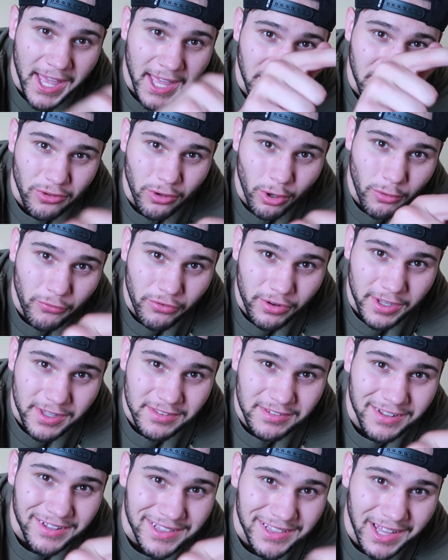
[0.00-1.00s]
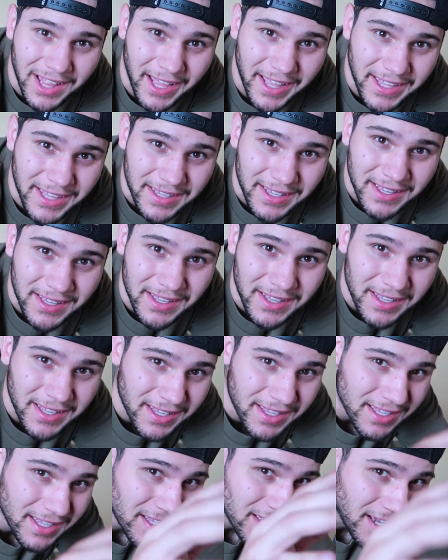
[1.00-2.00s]
And don't forget to like,
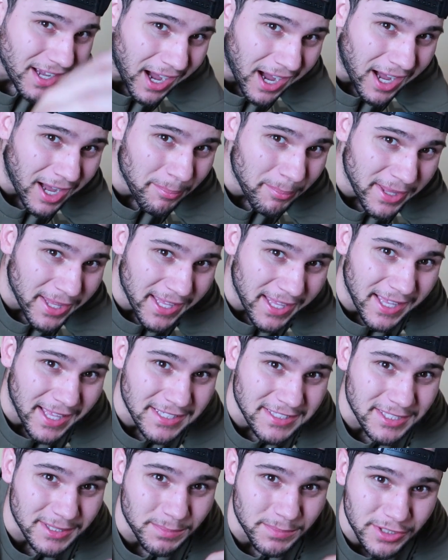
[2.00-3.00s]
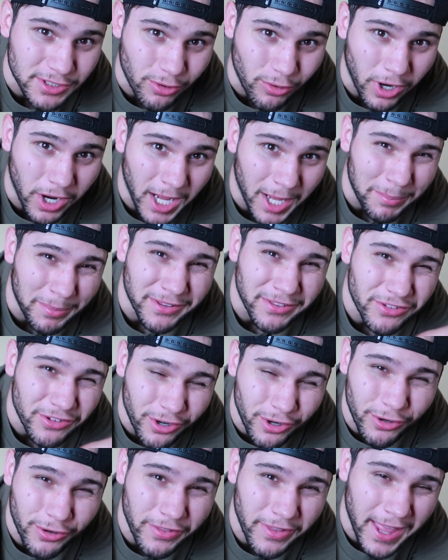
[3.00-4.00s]
comment, and subscribe, and
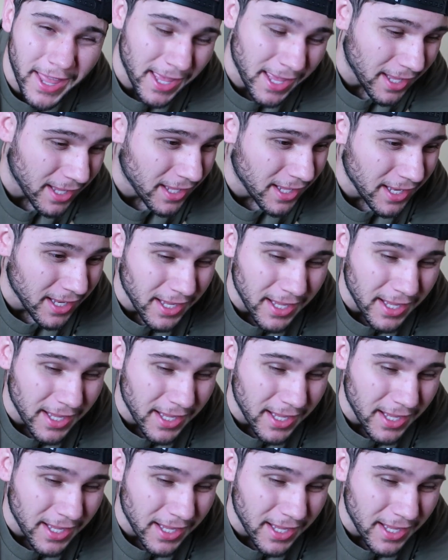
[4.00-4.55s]
turn that,